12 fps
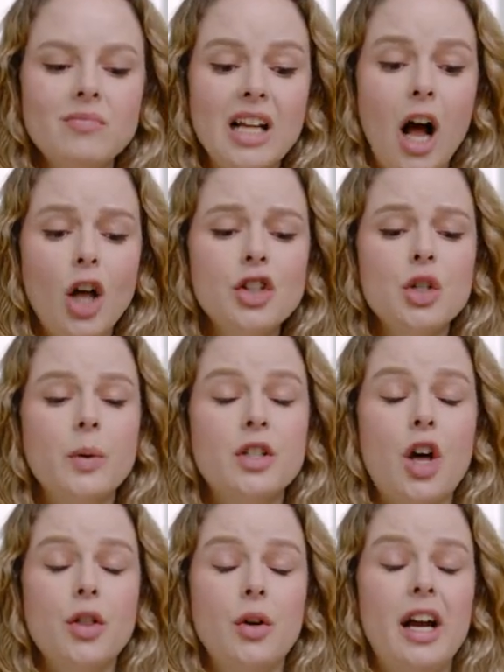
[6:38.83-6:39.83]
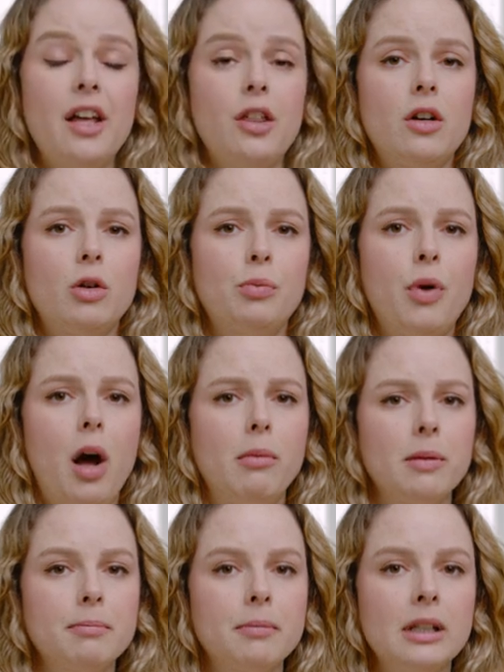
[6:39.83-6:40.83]
Also, another ethical problem
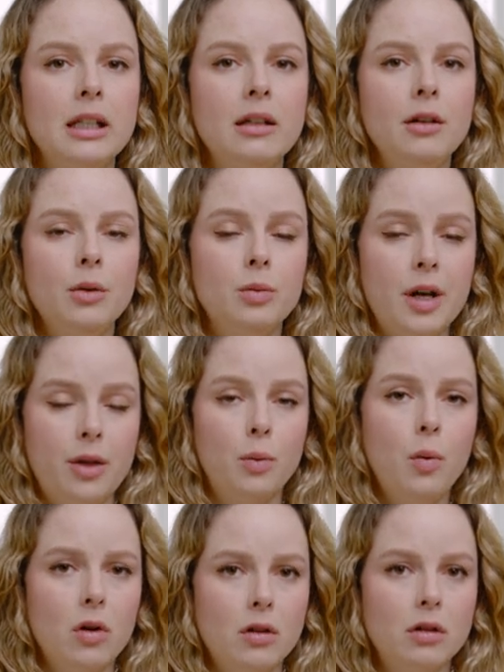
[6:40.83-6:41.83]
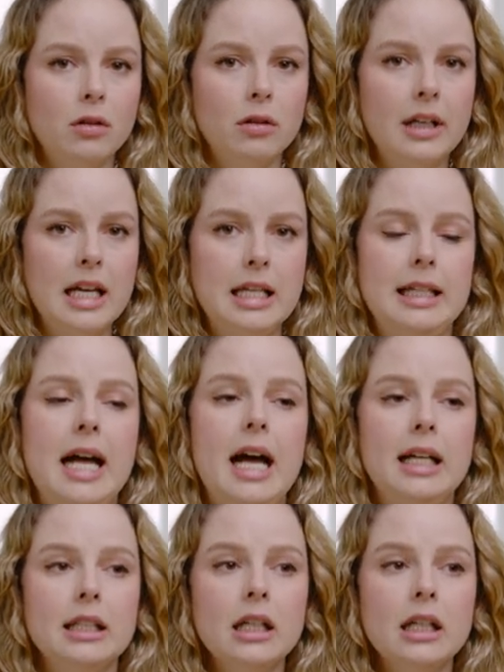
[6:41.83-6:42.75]
with wool is that